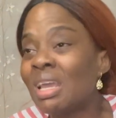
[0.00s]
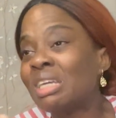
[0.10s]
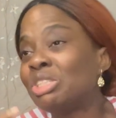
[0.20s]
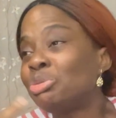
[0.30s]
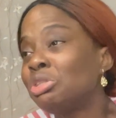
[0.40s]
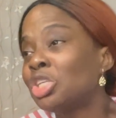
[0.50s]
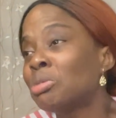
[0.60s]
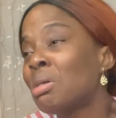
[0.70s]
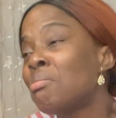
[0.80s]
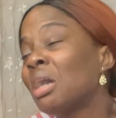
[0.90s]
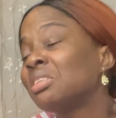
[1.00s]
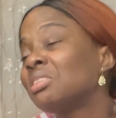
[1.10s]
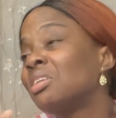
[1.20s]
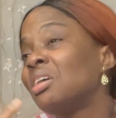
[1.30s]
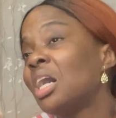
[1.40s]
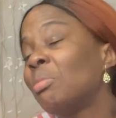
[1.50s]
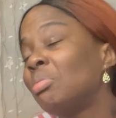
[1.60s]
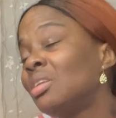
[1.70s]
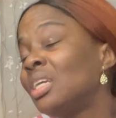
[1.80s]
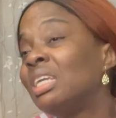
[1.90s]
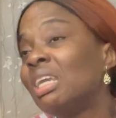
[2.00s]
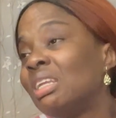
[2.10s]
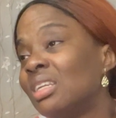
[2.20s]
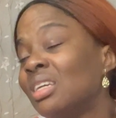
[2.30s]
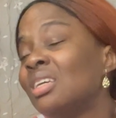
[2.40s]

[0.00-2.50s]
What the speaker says: And during summer, max is going to happen again.